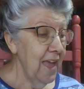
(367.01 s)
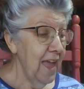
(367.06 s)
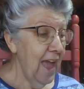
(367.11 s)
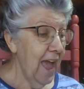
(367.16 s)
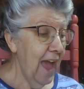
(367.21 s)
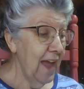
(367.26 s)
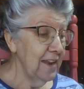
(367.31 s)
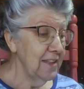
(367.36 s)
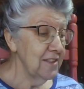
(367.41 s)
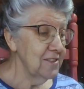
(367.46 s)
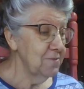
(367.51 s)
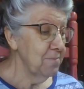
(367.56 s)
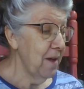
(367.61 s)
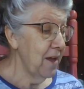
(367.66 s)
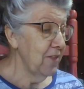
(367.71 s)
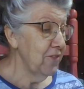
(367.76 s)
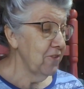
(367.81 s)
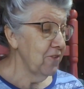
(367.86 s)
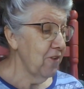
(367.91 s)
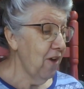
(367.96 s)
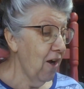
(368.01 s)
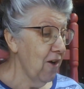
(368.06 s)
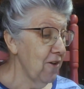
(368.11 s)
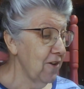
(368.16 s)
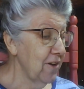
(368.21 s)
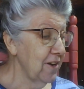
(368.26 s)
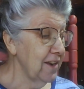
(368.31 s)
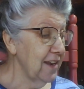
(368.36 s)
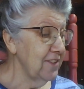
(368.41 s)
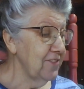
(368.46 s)
Alan's mother
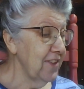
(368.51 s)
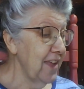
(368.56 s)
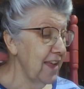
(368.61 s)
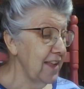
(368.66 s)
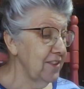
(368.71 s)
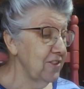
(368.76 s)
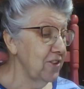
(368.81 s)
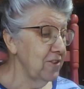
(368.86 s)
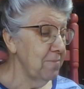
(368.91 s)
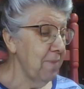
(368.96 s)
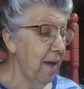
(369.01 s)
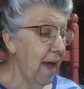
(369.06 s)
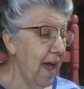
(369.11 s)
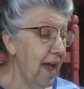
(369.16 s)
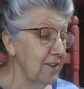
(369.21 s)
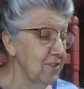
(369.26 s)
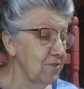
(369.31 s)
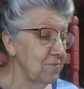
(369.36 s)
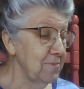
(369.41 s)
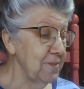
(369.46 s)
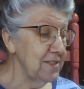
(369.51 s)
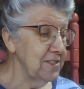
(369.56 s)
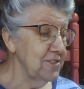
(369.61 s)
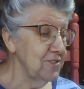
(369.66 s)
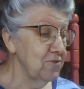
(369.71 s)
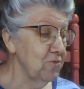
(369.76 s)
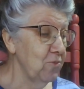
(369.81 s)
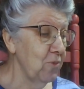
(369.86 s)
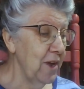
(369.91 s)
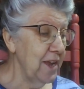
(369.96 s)
hurriedly said goodbye to
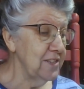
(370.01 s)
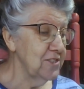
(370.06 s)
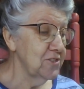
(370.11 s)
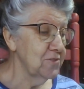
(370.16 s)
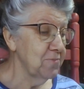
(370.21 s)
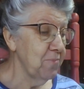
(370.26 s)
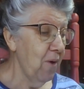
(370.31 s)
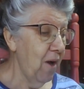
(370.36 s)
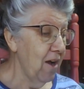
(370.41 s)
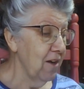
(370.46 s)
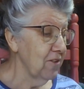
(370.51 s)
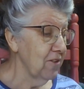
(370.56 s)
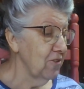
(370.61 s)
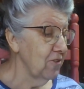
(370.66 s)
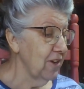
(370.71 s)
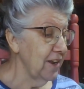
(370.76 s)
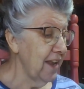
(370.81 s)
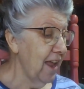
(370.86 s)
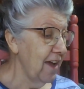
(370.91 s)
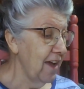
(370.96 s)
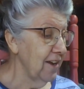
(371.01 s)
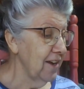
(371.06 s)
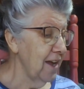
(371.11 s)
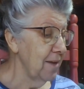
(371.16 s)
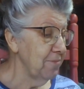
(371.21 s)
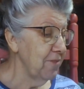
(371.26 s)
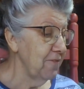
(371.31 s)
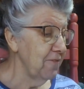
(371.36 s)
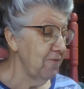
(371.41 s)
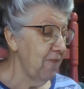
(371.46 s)
Mrs. Wingsproggle and hung
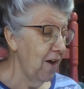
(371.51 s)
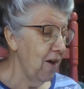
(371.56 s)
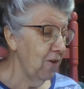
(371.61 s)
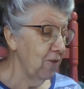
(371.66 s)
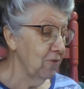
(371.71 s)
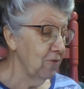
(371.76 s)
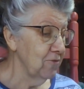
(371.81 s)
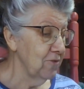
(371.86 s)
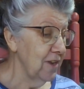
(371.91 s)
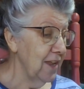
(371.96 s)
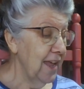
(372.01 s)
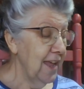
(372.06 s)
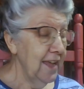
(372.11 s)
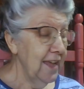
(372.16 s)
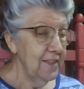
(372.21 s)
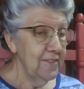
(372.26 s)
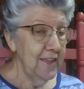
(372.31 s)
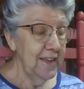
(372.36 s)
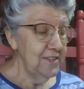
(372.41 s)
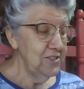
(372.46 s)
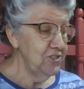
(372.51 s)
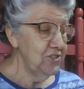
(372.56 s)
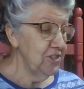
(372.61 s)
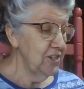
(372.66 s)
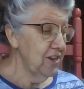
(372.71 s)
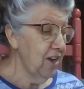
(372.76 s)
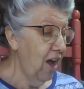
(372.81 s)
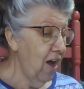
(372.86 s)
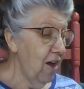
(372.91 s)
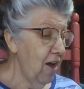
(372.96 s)
up the phone. Then she
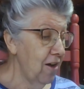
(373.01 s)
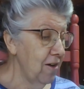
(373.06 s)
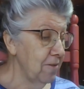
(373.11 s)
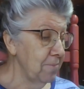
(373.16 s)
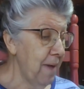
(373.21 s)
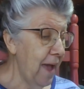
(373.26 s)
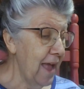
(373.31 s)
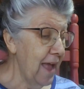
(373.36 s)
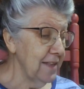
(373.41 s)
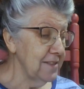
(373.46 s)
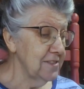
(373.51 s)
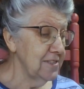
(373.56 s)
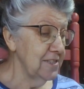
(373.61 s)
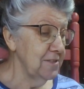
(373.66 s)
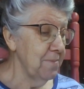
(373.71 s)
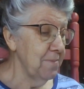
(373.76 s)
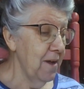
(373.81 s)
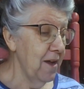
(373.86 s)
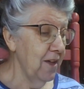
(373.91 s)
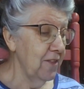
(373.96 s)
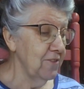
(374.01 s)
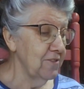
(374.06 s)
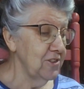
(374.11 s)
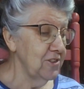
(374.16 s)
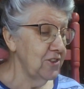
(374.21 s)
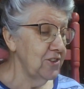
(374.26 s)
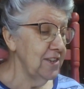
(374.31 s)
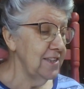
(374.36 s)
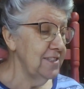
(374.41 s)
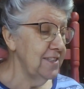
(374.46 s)
called Patsy's mother.
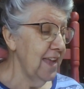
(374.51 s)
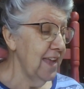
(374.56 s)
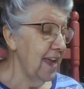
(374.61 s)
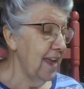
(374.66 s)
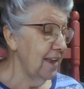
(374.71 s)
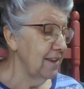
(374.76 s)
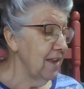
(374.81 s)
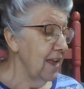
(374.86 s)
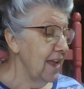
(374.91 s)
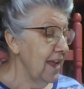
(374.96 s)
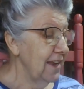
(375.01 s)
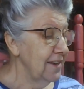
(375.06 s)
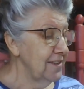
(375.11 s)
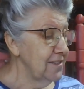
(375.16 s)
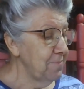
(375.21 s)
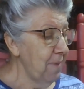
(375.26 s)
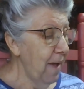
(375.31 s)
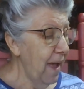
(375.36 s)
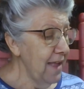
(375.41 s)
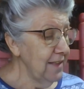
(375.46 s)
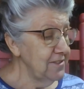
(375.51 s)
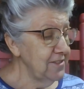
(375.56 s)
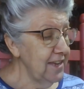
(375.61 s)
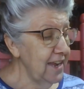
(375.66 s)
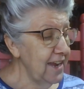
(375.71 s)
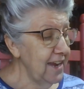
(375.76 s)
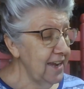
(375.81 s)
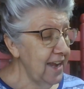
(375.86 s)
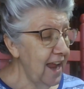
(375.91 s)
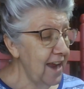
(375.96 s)
She said, "Does Patsy
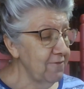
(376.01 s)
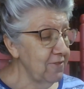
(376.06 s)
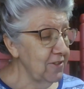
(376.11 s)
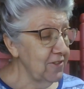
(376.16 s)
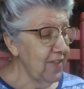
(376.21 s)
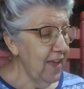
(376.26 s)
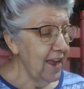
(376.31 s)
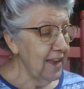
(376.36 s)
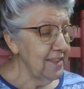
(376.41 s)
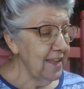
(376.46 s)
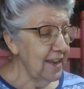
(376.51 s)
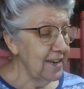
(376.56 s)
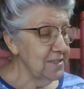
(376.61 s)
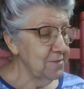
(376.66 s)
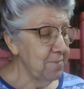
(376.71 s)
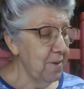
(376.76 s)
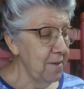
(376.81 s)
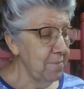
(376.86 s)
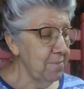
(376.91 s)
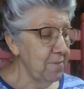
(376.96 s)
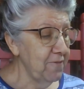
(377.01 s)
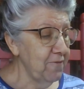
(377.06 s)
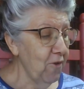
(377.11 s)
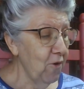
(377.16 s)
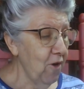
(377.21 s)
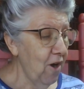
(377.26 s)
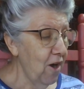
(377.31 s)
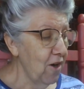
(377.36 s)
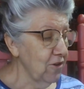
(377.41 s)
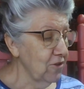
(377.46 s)
eat everything that is put
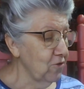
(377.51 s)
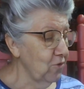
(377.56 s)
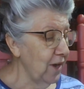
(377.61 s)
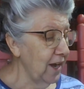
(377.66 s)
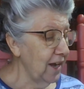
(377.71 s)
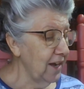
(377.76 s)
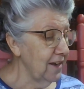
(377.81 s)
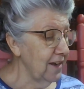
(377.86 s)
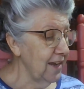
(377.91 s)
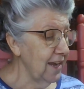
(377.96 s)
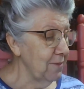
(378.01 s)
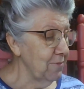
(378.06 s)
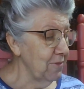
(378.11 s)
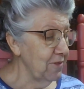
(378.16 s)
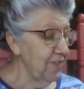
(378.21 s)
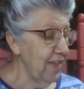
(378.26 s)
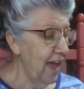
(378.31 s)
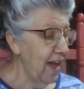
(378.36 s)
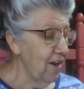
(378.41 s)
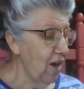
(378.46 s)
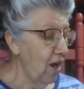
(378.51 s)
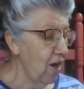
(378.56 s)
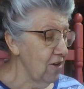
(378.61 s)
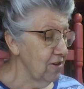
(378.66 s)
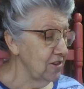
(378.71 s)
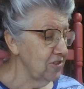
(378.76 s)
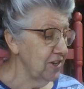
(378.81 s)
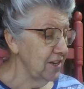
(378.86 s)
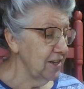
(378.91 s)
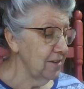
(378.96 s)
before her quickly and without
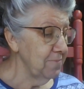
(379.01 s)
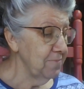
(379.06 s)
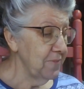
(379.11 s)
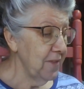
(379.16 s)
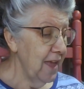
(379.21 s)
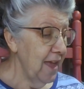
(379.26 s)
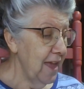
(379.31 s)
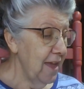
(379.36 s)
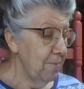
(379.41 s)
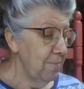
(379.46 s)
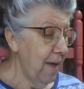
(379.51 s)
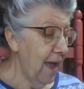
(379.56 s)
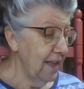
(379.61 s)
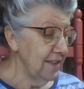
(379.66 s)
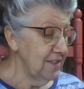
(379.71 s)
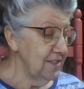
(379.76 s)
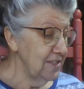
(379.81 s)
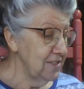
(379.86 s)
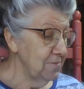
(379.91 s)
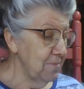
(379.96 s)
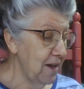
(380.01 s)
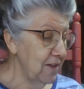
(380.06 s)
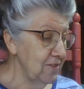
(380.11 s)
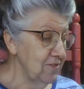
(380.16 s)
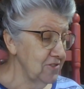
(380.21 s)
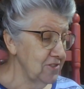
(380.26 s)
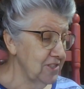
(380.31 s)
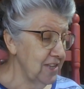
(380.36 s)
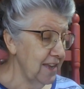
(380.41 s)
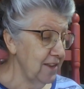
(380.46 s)
urging?" Patsy's
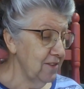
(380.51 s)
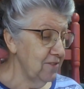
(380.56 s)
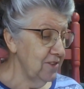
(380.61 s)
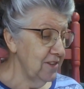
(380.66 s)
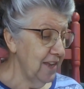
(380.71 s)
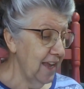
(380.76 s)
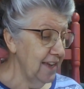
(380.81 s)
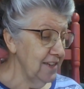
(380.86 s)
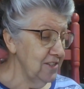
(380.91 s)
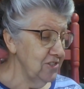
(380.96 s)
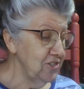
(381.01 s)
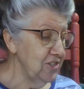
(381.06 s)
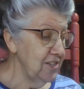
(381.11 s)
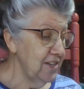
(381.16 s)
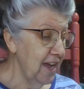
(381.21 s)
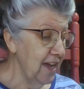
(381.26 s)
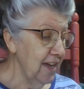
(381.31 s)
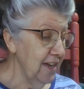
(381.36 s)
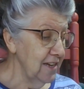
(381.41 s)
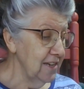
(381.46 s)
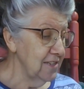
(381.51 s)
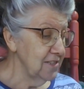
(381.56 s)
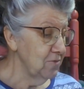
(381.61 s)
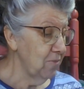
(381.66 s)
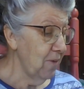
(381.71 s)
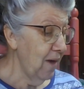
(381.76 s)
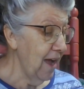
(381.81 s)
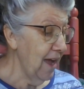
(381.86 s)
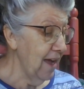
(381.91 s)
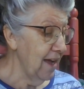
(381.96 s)
mother said, "Yes, she does.
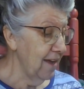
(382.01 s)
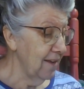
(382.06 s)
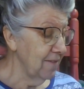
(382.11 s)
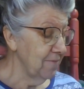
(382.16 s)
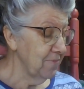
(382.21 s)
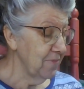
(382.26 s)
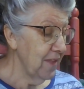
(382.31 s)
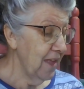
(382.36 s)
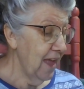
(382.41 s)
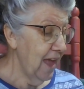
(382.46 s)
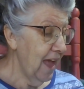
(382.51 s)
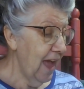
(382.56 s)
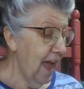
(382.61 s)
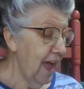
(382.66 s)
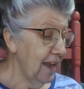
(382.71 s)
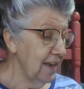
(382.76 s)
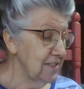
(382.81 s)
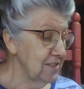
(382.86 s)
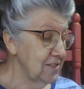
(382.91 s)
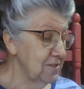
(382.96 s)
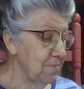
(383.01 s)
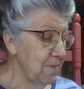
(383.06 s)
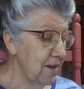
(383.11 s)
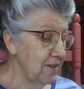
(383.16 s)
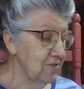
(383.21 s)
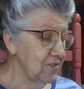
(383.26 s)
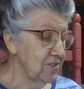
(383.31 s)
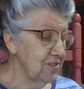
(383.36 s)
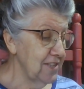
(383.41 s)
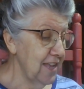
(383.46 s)
Why?" Alan's
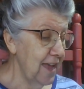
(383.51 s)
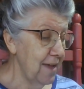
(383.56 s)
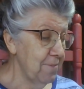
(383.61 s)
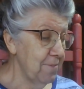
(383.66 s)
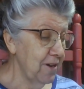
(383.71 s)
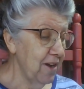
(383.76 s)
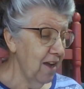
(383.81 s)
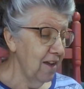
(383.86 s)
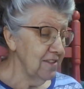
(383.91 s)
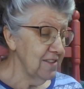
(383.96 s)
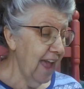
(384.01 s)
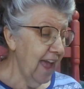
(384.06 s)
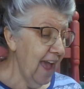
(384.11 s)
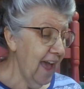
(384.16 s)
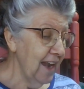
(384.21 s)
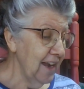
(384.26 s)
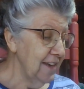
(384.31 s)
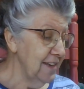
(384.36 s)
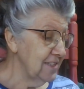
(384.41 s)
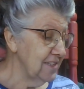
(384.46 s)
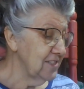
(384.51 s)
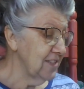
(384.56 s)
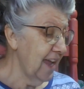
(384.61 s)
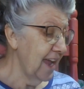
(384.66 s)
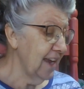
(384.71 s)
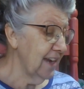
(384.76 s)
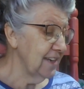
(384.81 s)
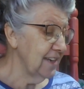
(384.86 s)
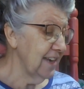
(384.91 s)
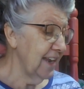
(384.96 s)
mother said, "Because Alan is
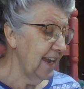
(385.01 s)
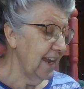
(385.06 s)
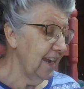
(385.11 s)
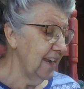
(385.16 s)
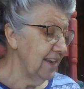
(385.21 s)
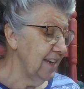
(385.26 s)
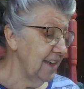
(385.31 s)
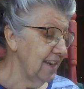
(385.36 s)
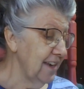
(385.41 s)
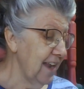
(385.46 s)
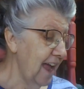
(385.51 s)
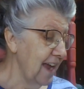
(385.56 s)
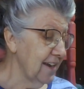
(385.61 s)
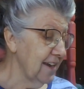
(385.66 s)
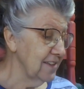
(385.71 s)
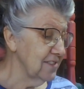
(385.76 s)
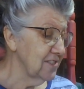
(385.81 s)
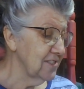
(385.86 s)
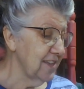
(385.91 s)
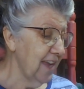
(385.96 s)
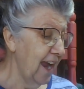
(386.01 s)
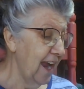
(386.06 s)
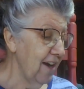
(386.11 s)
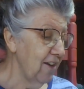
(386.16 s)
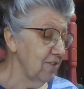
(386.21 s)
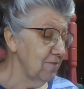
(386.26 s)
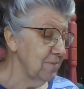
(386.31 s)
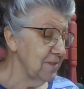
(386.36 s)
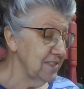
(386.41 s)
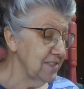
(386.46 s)
taken to eating like a
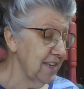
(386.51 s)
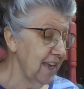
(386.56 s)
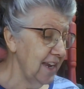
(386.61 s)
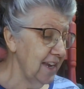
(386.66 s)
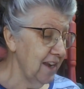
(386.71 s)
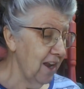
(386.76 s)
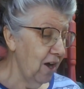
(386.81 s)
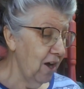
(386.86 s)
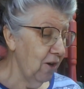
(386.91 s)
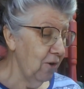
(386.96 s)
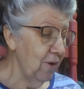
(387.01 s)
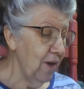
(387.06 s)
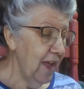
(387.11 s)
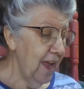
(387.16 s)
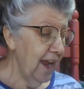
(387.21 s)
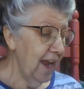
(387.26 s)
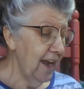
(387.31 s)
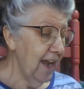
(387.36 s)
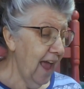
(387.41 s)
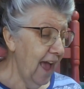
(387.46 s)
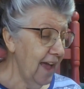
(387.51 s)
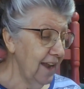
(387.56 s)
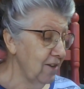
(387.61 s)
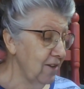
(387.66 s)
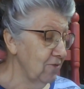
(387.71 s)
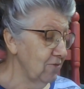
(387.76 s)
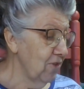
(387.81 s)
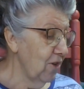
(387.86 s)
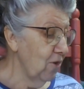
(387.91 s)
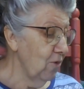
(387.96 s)
scared mosquito, and I
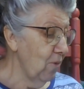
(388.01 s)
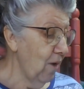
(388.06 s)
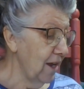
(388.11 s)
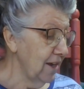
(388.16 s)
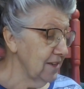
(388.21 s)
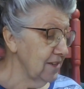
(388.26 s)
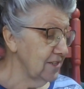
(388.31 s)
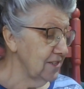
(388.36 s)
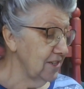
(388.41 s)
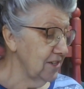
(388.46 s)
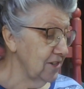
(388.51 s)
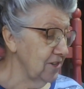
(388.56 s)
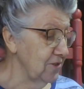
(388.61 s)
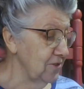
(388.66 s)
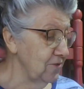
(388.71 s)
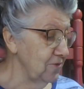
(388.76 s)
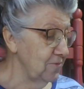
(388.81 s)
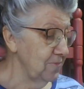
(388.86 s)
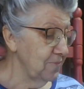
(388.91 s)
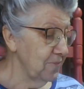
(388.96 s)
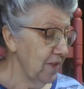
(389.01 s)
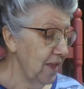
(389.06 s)
don't know what to do."